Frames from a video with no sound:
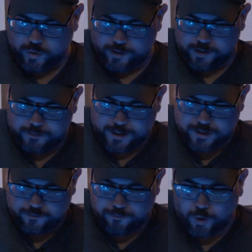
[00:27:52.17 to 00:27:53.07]
the mix
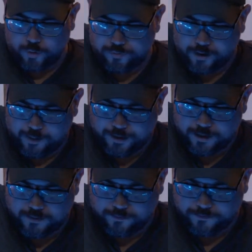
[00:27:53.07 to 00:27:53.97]
of both. I'm
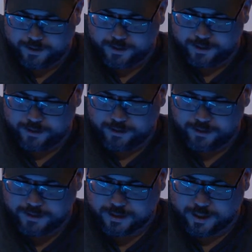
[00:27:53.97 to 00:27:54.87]
into funny,
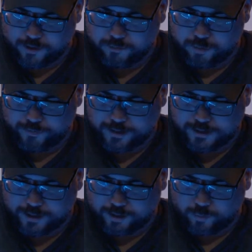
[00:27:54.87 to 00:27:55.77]
scary
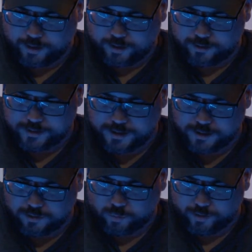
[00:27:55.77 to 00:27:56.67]
movies, LOL.
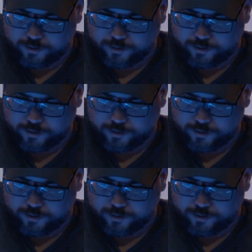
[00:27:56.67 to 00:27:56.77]
Season 1,